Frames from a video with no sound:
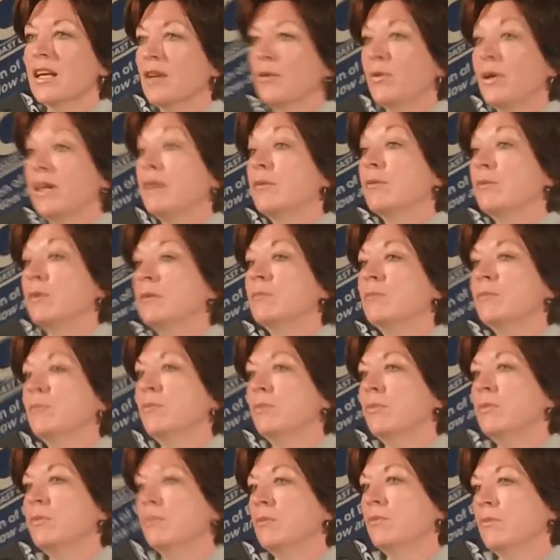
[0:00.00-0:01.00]
We
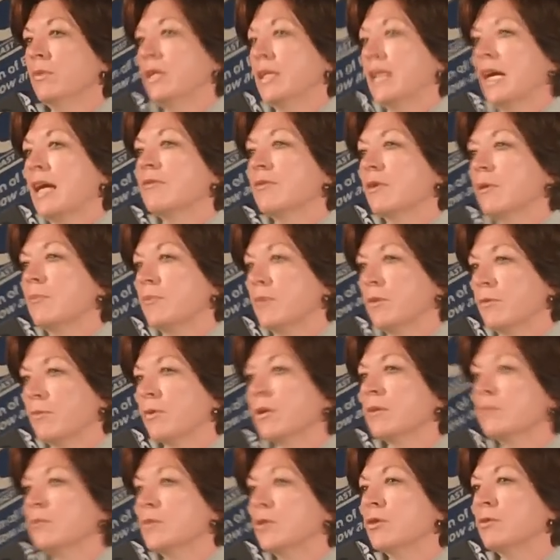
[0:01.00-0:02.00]
gave up the
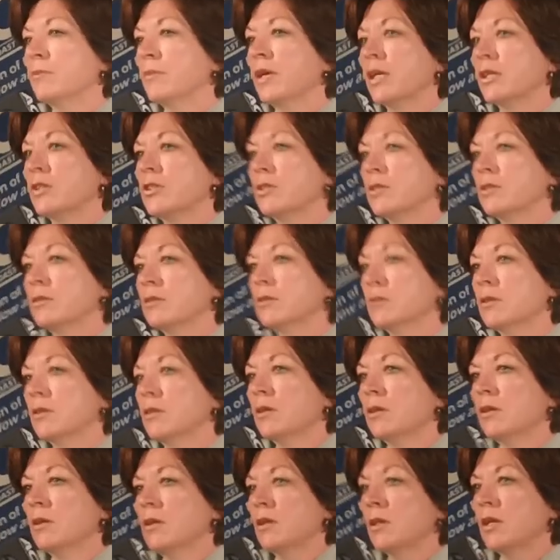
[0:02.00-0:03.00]
rim too much
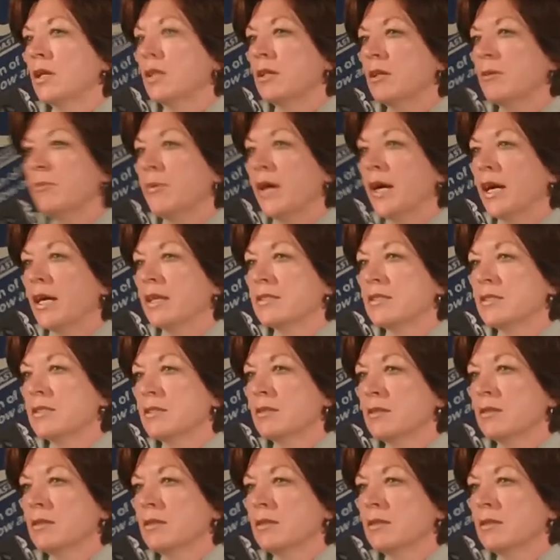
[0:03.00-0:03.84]
in the past.